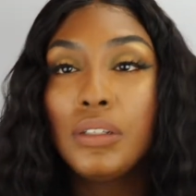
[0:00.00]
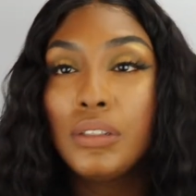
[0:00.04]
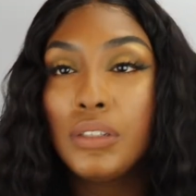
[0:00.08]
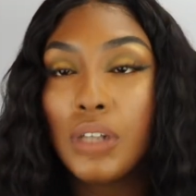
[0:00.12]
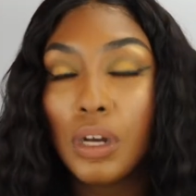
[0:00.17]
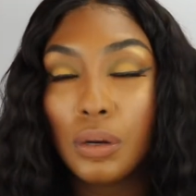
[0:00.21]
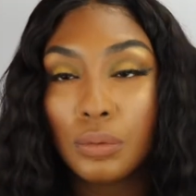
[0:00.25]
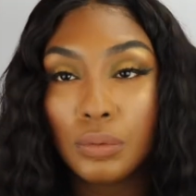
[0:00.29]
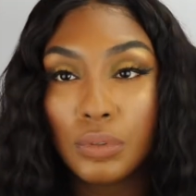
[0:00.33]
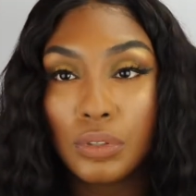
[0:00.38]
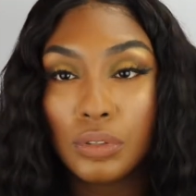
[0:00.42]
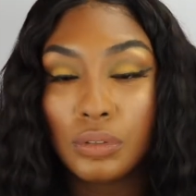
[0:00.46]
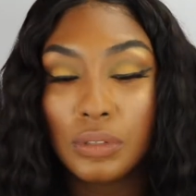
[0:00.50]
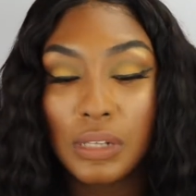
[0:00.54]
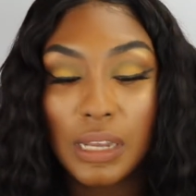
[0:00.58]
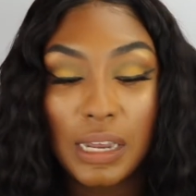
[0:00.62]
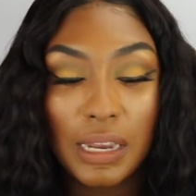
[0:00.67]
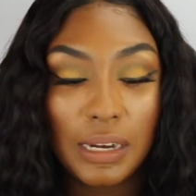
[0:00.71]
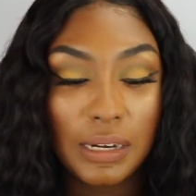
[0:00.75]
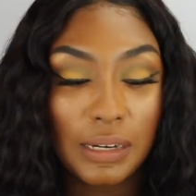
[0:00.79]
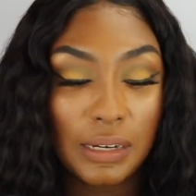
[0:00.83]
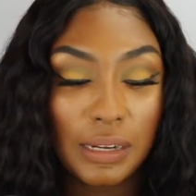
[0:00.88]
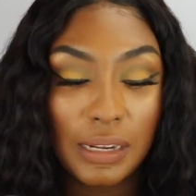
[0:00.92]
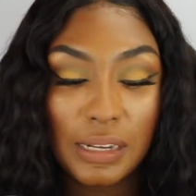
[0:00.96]
Don't do
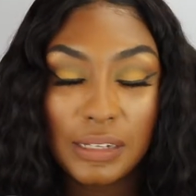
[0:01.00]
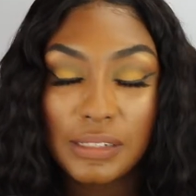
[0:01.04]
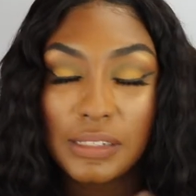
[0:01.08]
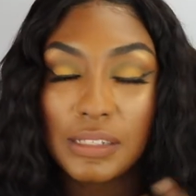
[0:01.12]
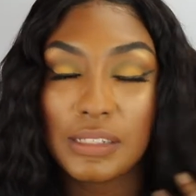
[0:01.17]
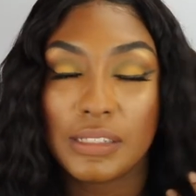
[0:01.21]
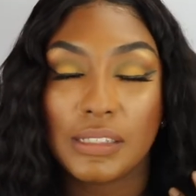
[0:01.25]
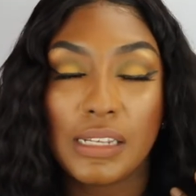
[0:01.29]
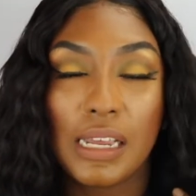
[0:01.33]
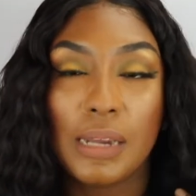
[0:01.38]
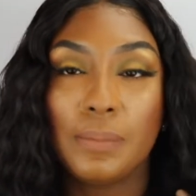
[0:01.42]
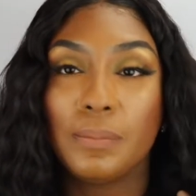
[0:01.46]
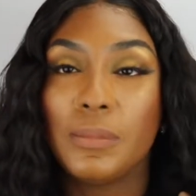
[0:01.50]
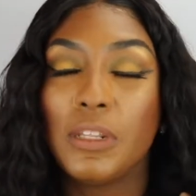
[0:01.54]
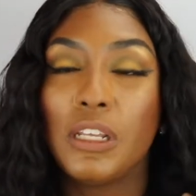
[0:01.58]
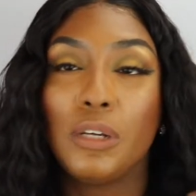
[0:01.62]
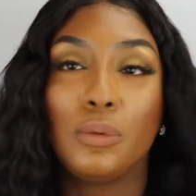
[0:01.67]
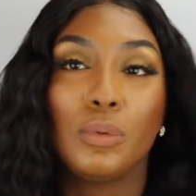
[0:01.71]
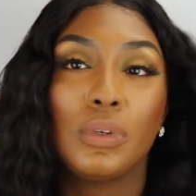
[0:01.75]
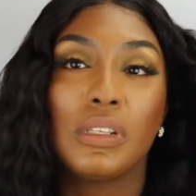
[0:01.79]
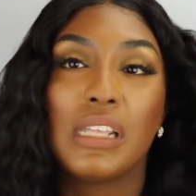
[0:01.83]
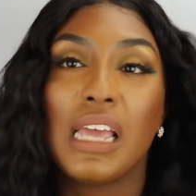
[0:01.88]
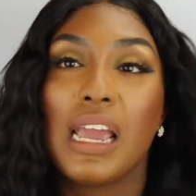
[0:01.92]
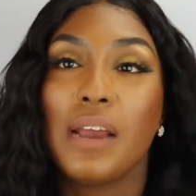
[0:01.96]
that. It's the same
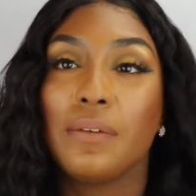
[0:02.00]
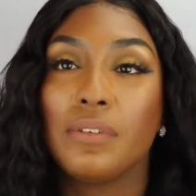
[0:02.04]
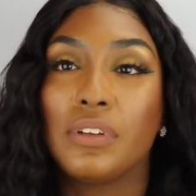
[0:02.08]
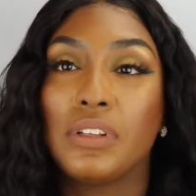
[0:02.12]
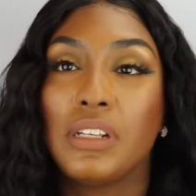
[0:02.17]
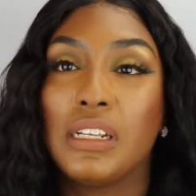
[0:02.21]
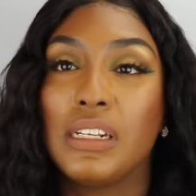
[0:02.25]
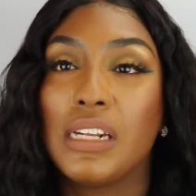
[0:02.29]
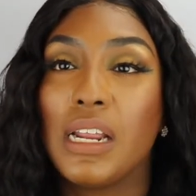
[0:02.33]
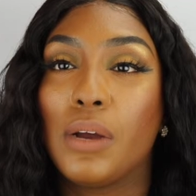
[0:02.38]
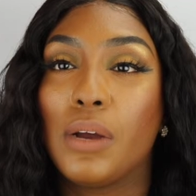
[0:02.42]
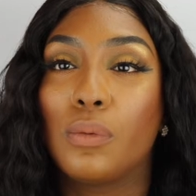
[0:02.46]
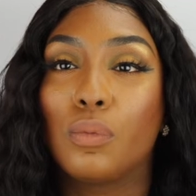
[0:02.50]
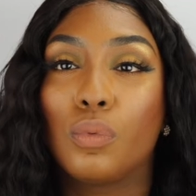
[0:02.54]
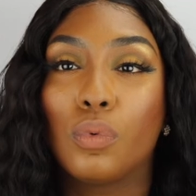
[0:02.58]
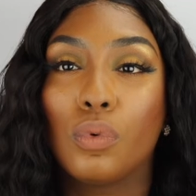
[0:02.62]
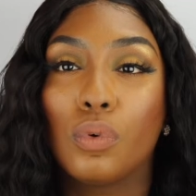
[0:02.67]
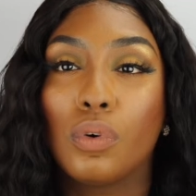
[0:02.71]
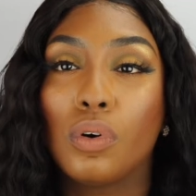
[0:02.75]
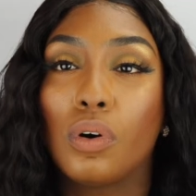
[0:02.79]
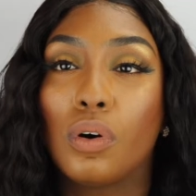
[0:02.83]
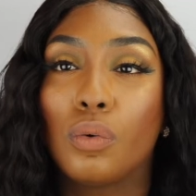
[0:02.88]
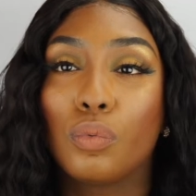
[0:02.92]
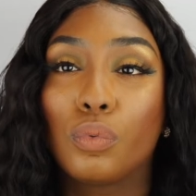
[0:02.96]
thing with everything. That
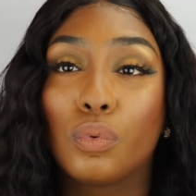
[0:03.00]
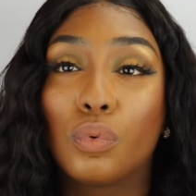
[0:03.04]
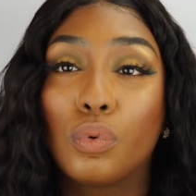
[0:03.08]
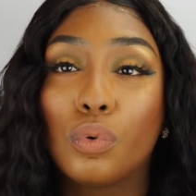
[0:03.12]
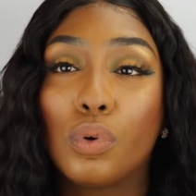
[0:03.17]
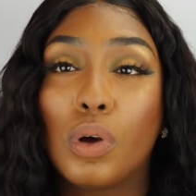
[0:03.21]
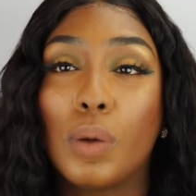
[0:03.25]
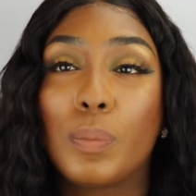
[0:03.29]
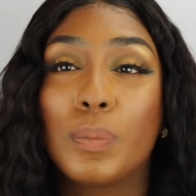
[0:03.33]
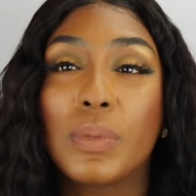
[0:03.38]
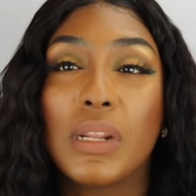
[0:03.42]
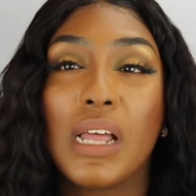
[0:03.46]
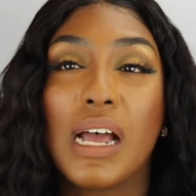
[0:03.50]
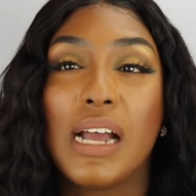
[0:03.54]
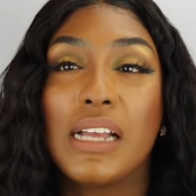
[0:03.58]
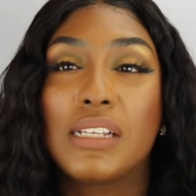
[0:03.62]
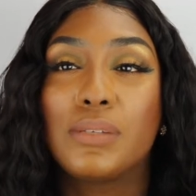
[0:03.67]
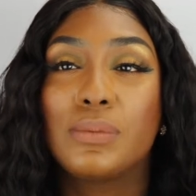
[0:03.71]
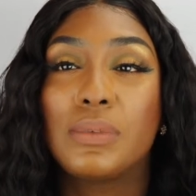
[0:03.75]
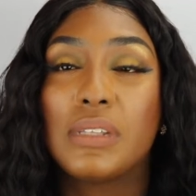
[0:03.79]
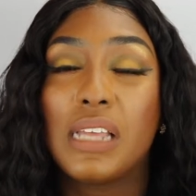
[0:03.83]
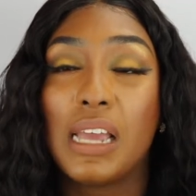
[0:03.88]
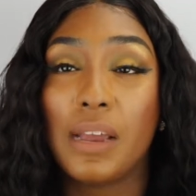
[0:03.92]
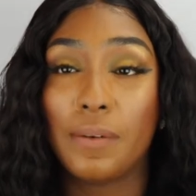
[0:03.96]
rule applies
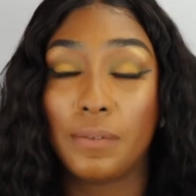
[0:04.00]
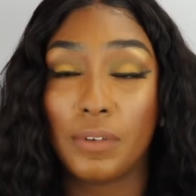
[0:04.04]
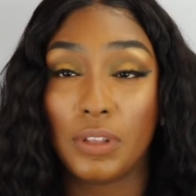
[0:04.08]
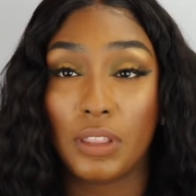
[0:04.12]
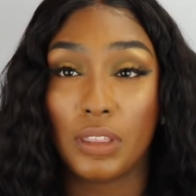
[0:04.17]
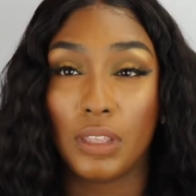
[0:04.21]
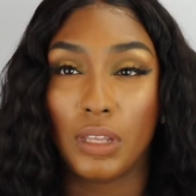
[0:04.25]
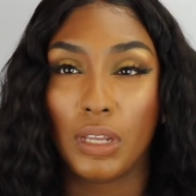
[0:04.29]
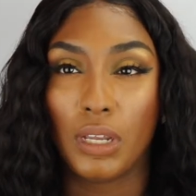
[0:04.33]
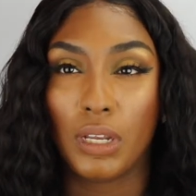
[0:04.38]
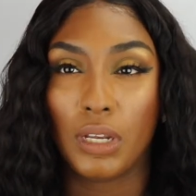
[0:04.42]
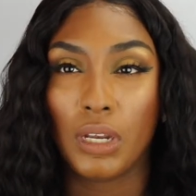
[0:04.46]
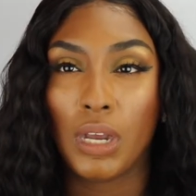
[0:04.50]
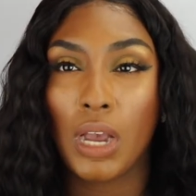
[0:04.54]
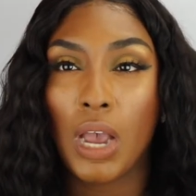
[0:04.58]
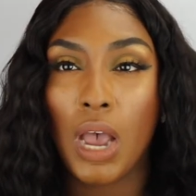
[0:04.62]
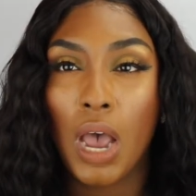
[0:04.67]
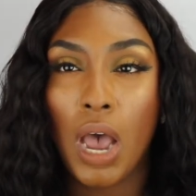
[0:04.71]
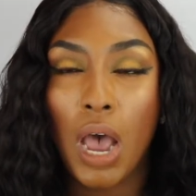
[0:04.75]
with everything.